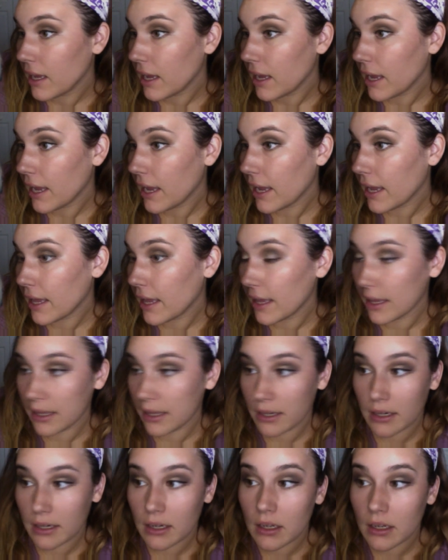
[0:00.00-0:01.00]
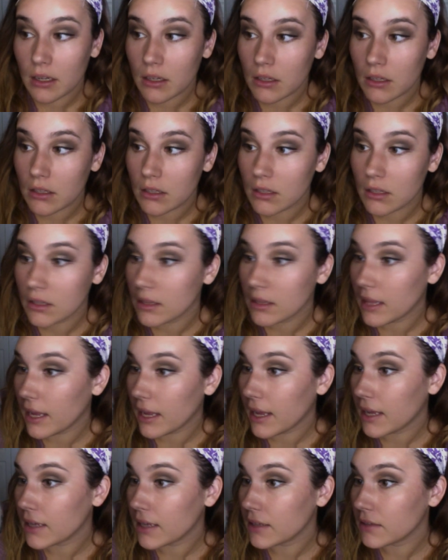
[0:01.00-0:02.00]
and
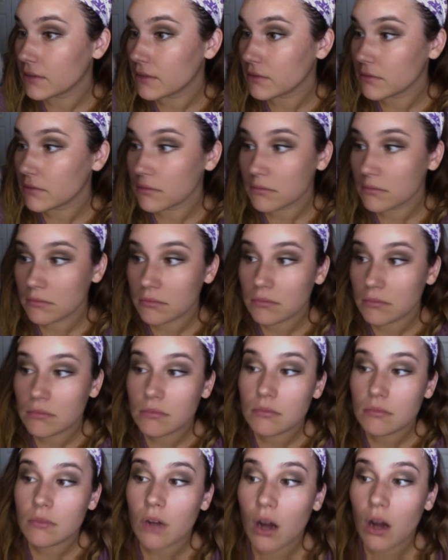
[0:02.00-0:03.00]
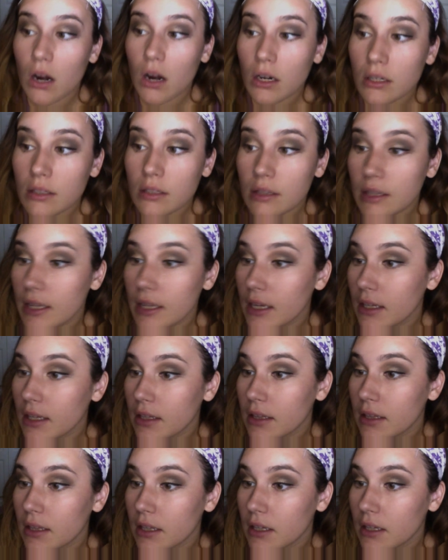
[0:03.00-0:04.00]
they are
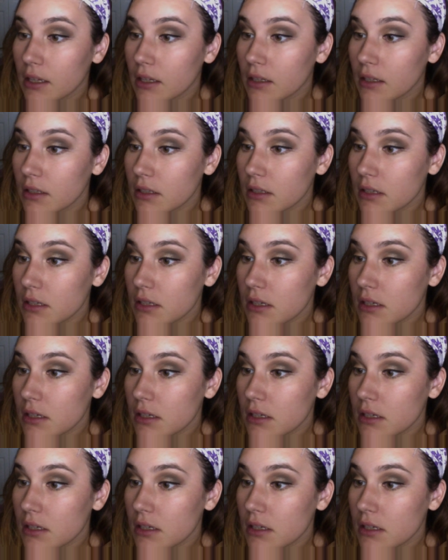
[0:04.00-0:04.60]
lengthened.